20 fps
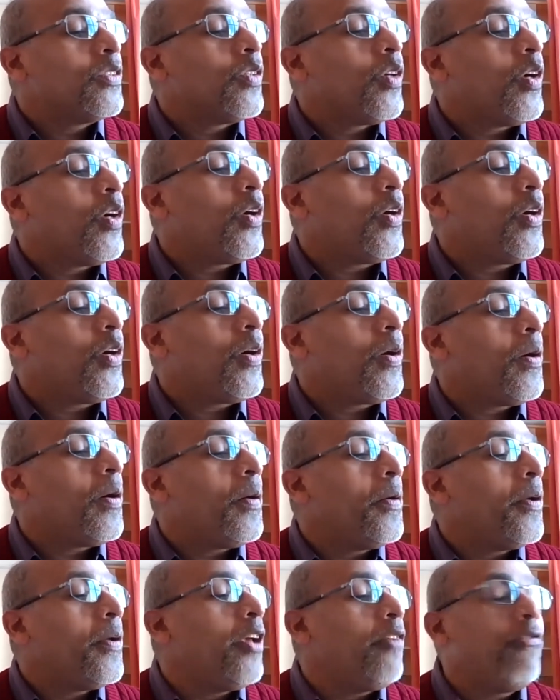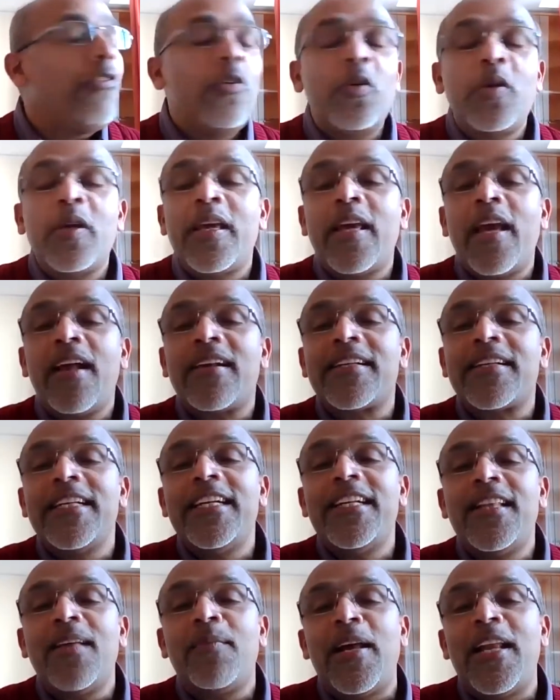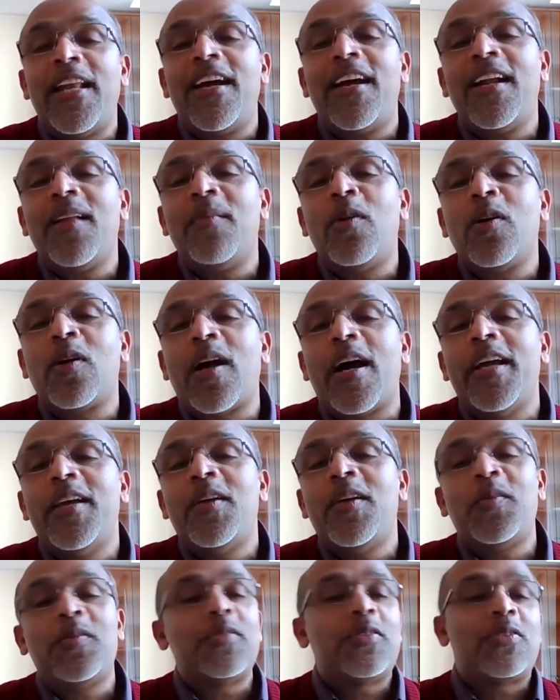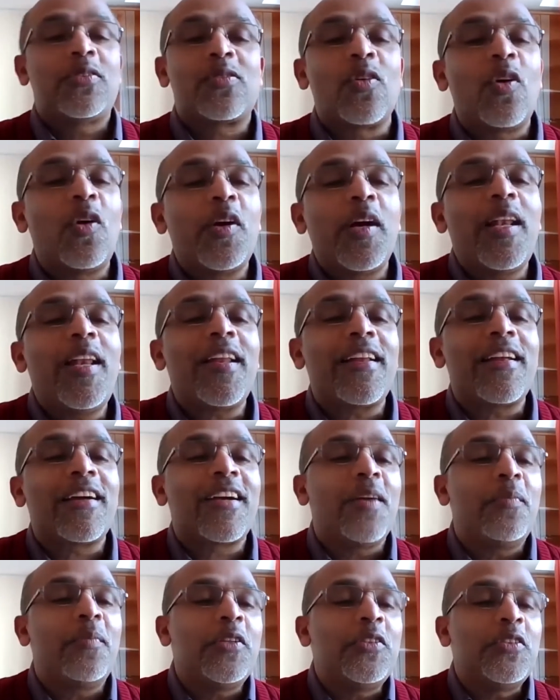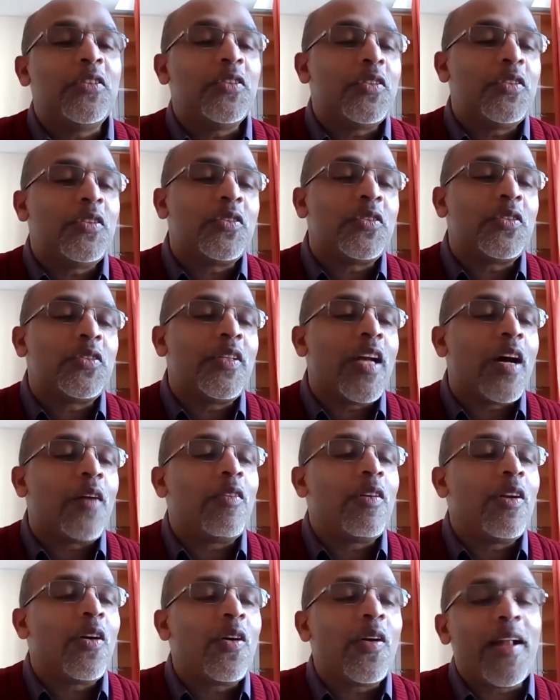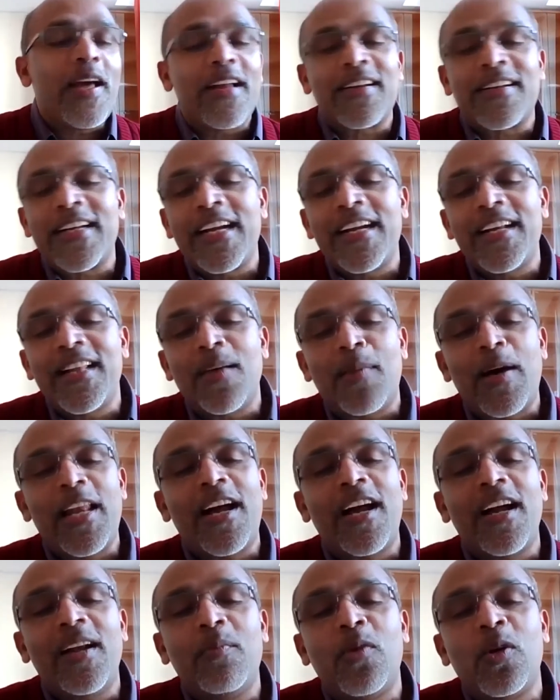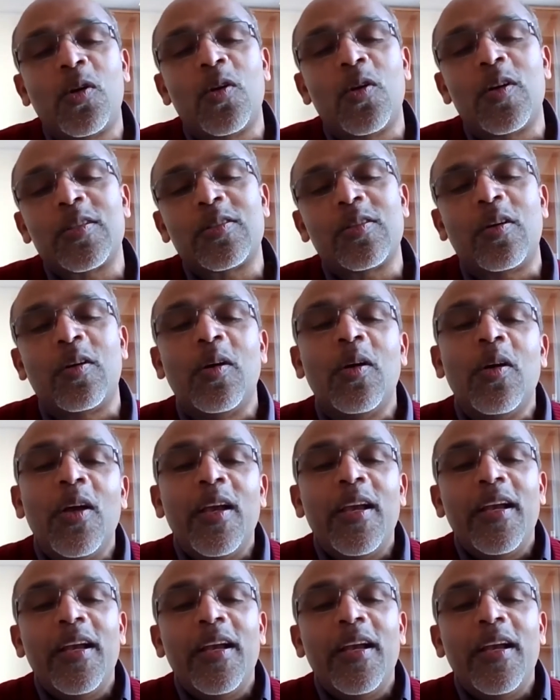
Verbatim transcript: So if you can read the Malayalam book, I strongly recommend you to download and read the Malayalam book also.